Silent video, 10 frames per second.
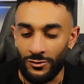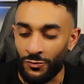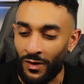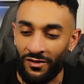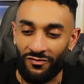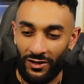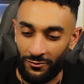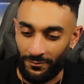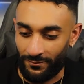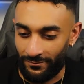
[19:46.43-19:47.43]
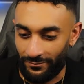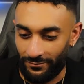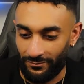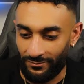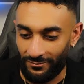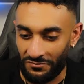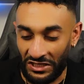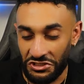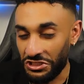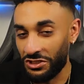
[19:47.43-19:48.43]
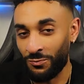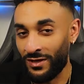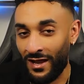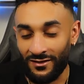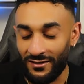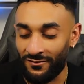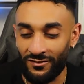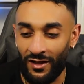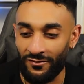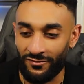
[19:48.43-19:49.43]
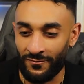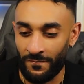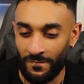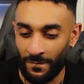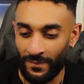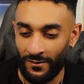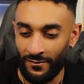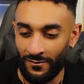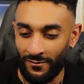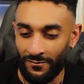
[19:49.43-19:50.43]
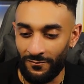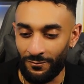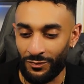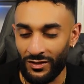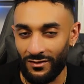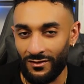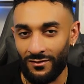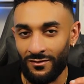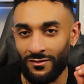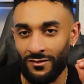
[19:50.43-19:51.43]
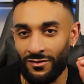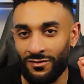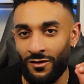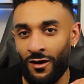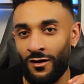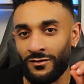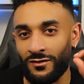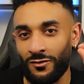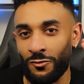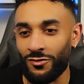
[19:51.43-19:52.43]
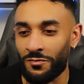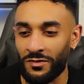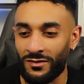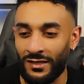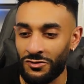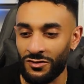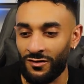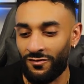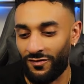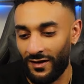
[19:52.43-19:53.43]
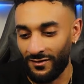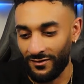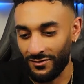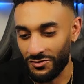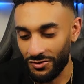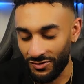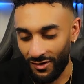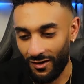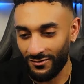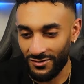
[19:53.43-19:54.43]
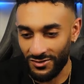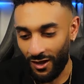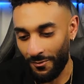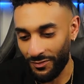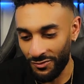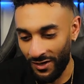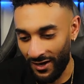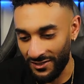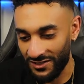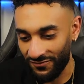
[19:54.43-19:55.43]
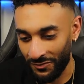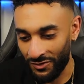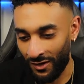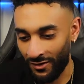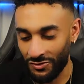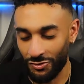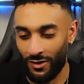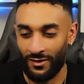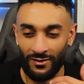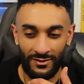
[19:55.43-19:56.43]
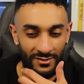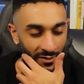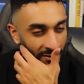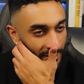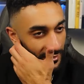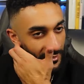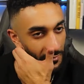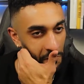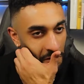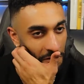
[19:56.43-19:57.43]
You might fail. That's just the reality of life. But the thought or the potential of failing should not stop you guys from not trying. It's kind of like